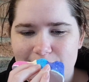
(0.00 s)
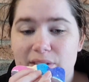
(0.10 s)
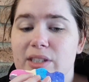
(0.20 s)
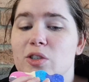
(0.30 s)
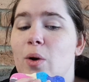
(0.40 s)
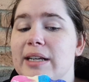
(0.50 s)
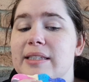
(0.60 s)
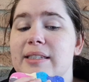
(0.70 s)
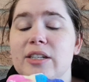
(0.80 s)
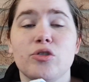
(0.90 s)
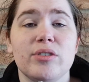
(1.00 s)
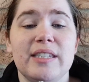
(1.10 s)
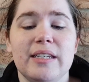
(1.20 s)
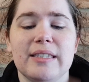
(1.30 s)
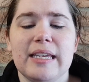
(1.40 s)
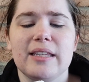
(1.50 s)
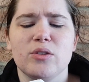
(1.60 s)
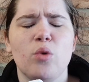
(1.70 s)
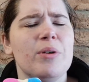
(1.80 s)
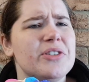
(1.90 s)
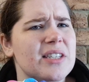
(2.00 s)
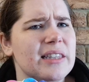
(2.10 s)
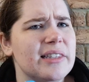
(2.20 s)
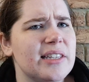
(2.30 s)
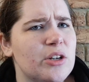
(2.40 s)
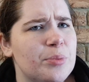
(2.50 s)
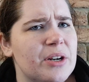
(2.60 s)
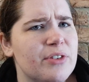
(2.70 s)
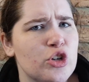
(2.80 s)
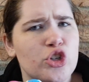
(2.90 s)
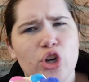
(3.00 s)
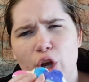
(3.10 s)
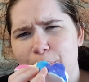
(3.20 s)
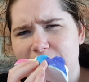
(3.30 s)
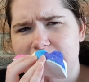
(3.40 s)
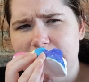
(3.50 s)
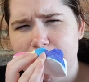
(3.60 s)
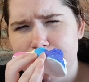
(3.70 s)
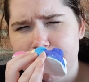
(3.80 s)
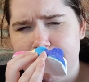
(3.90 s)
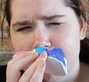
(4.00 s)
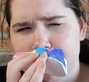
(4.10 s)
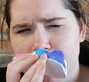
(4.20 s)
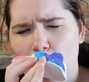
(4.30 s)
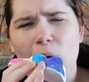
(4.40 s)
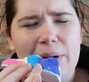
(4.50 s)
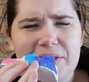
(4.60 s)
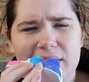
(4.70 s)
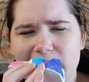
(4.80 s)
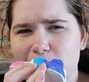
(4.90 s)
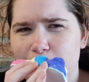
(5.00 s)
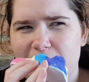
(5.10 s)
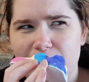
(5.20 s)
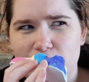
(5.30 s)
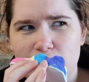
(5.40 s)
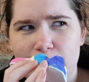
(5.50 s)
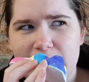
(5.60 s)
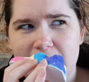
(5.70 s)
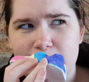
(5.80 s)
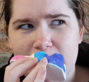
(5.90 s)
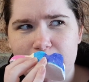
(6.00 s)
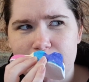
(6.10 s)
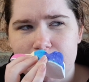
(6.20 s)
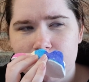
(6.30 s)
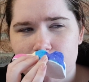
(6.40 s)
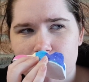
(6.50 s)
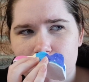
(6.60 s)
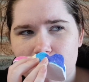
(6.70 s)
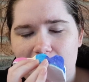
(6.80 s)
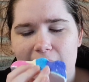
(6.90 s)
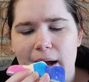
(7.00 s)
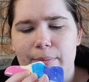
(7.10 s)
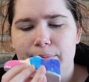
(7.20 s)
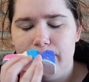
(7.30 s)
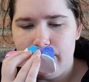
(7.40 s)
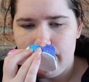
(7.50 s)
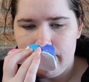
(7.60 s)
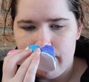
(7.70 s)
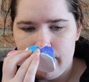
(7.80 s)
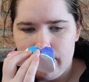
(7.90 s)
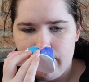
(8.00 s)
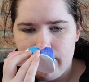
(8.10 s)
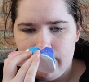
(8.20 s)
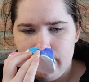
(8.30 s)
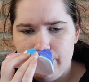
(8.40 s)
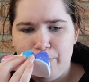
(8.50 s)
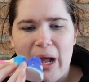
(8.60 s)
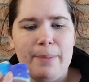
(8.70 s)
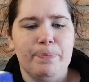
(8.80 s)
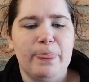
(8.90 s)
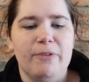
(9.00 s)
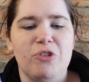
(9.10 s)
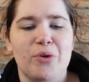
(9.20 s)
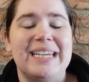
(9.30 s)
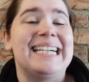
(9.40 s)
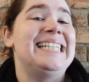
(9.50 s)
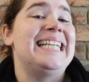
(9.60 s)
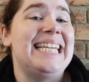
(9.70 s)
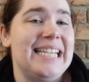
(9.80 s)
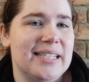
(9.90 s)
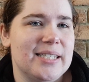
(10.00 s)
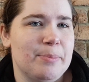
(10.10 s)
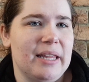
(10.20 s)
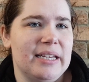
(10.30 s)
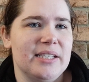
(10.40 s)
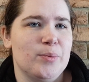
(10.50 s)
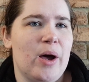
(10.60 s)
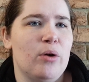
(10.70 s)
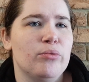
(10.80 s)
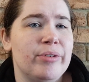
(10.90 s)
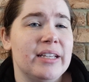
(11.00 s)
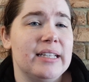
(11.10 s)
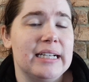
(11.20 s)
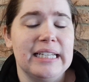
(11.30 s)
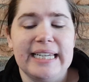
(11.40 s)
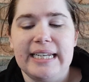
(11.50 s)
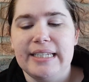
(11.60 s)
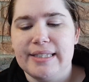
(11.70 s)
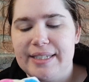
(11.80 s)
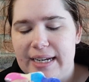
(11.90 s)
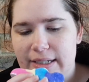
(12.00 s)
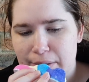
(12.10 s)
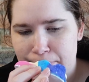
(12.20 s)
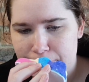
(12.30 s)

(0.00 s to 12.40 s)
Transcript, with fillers: So it's quite citrusy in scent. There's almost a little bit of a sherbety, almost a little bit of a sherbety smell. Um, but very clean smelling as well. Really clean in scent.